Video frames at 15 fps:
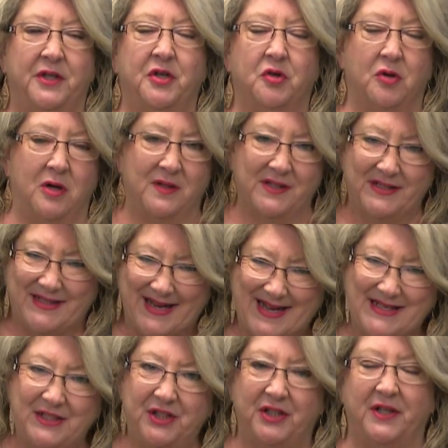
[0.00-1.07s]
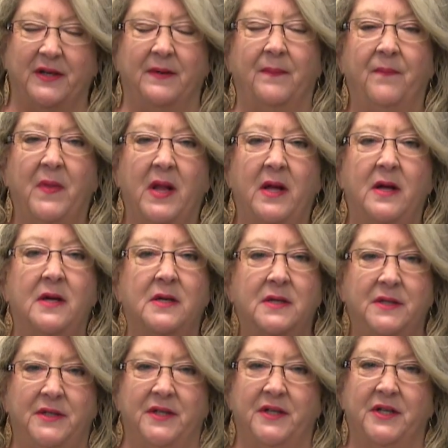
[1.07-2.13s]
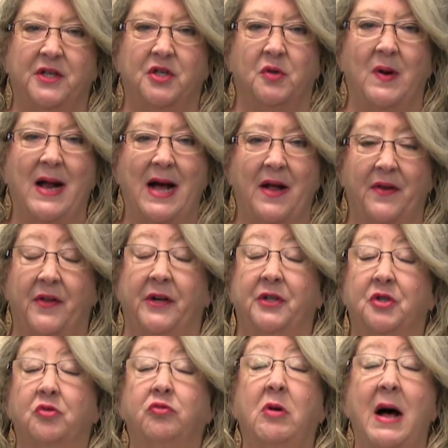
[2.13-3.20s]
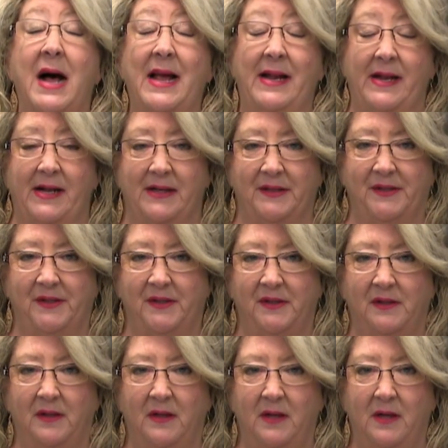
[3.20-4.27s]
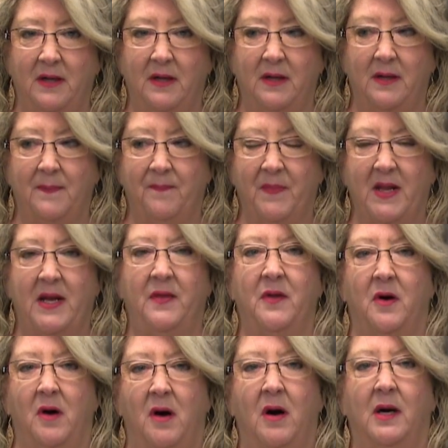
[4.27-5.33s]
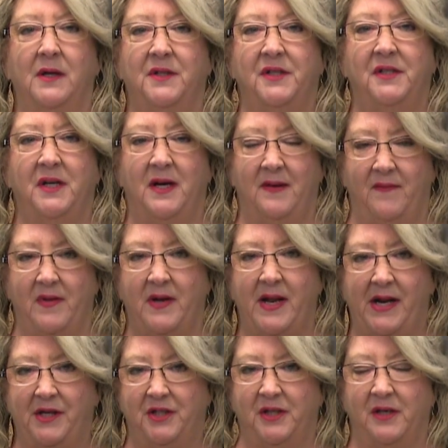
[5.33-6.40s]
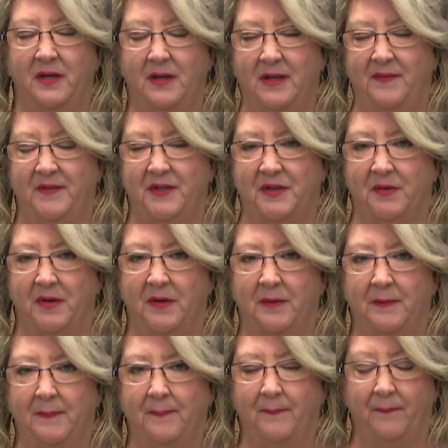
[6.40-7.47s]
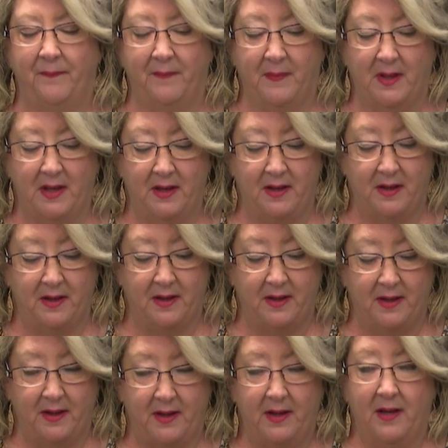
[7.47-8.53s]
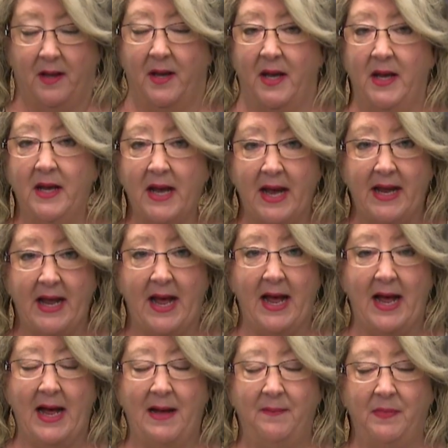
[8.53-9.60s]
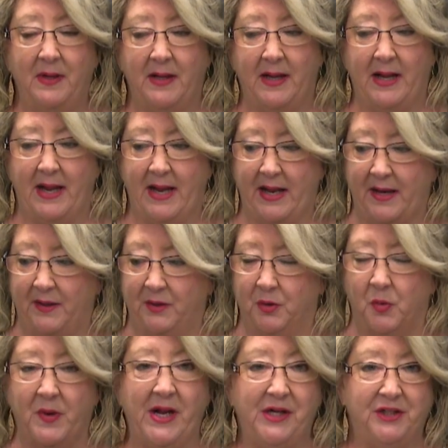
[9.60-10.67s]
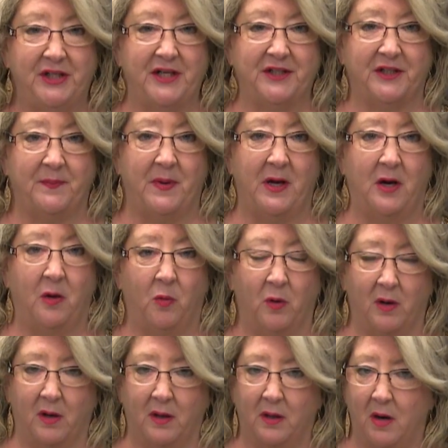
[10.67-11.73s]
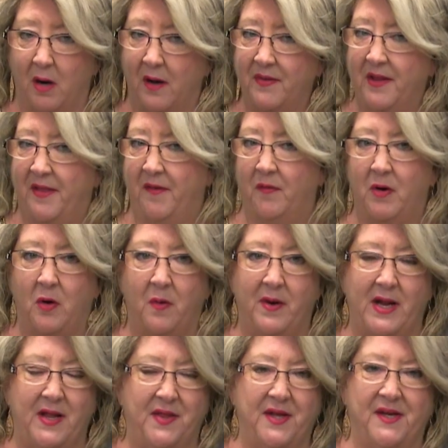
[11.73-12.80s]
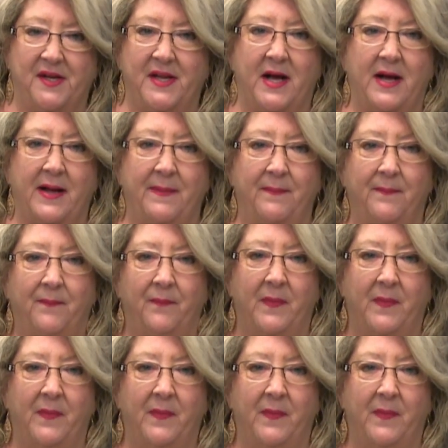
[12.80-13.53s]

to draw attention to the drought, the dryness in the hearts of the nation of Israel. King Ahab and Queen Jezebel were on the throne at this time.